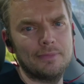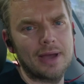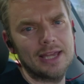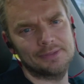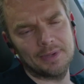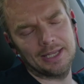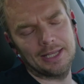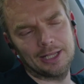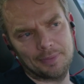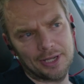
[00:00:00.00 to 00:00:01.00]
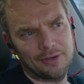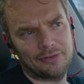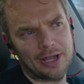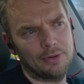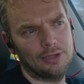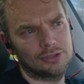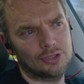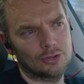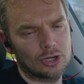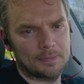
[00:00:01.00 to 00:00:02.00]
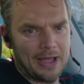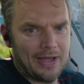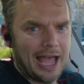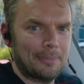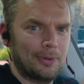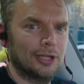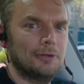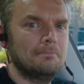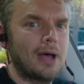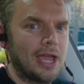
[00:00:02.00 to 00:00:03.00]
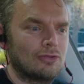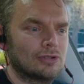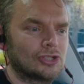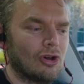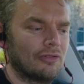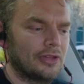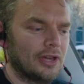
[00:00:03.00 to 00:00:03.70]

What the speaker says: reminds me a little bit of how we used to talk about Apple and Microsoft,